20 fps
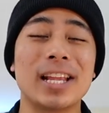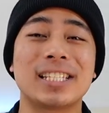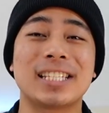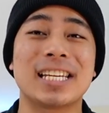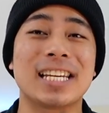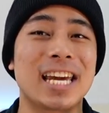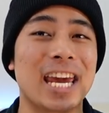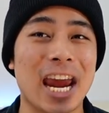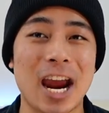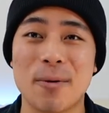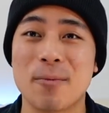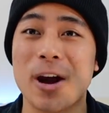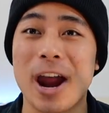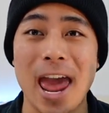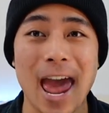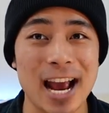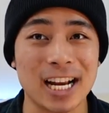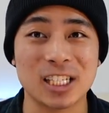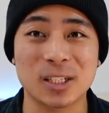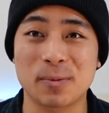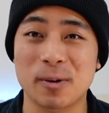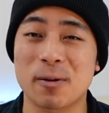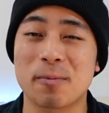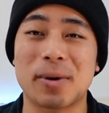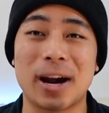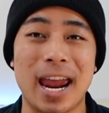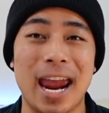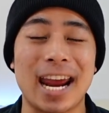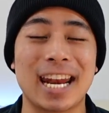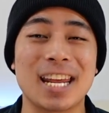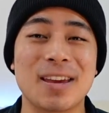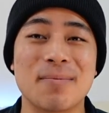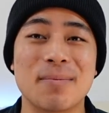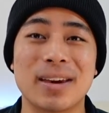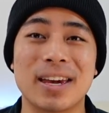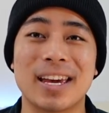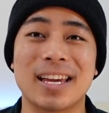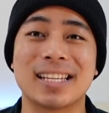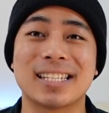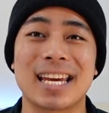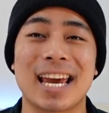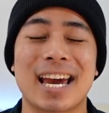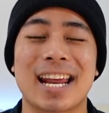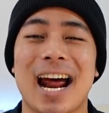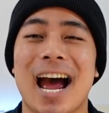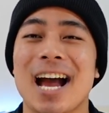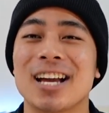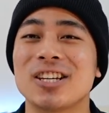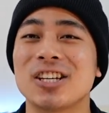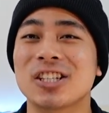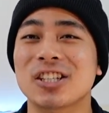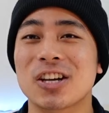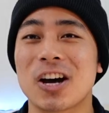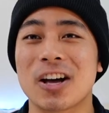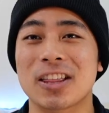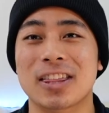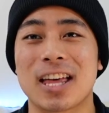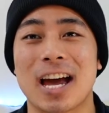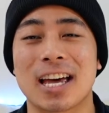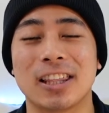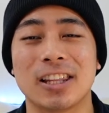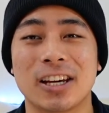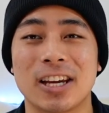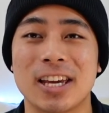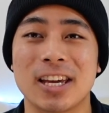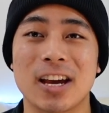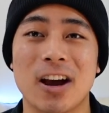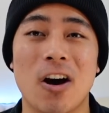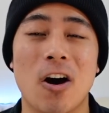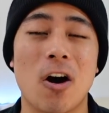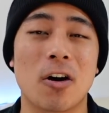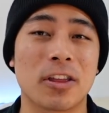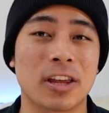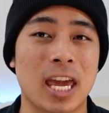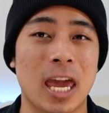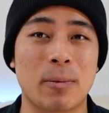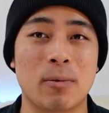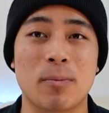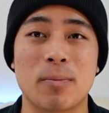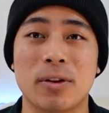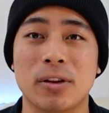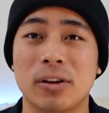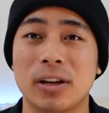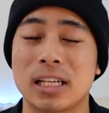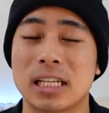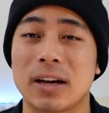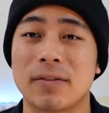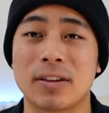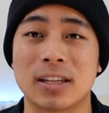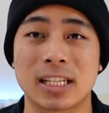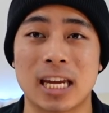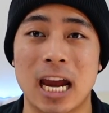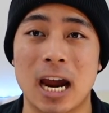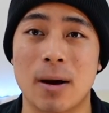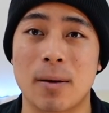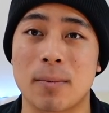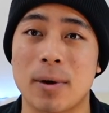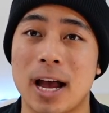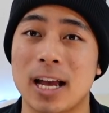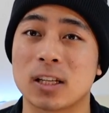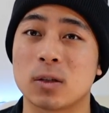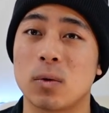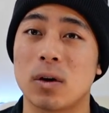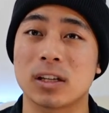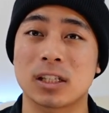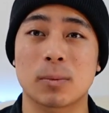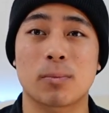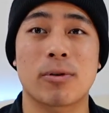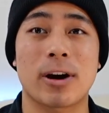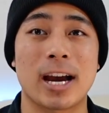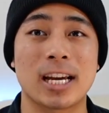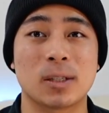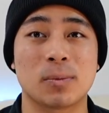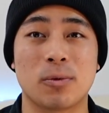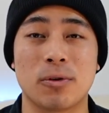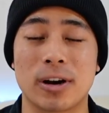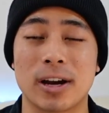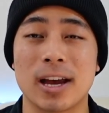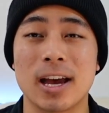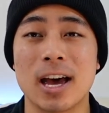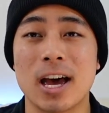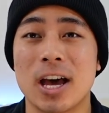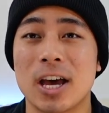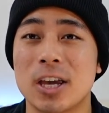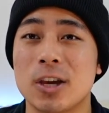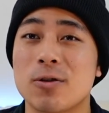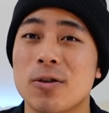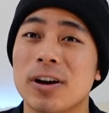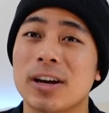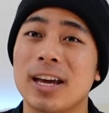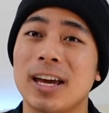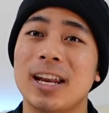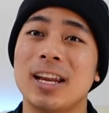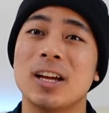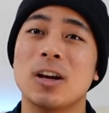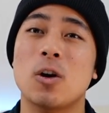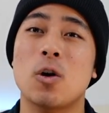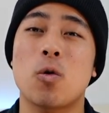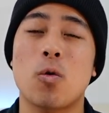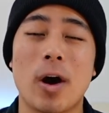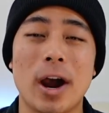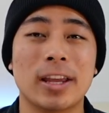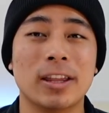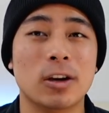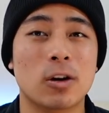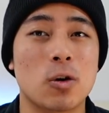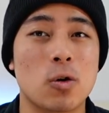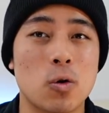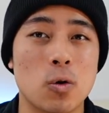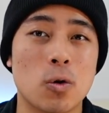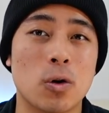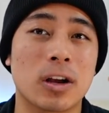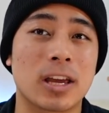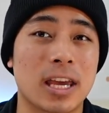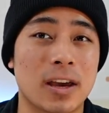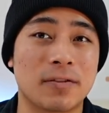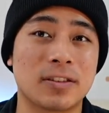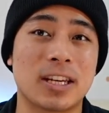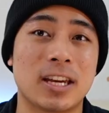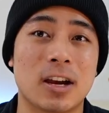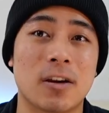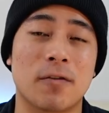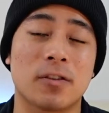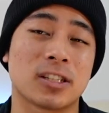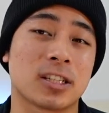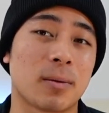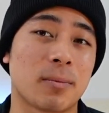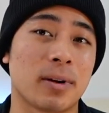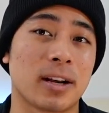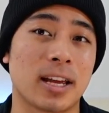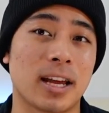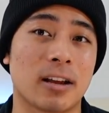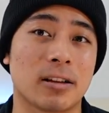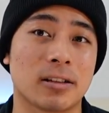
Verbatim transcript: instant camera expert by any means, and I just thought that looking at all the capabilities of this camera, as well as the price point, you are getting quite the cool gift here for somebody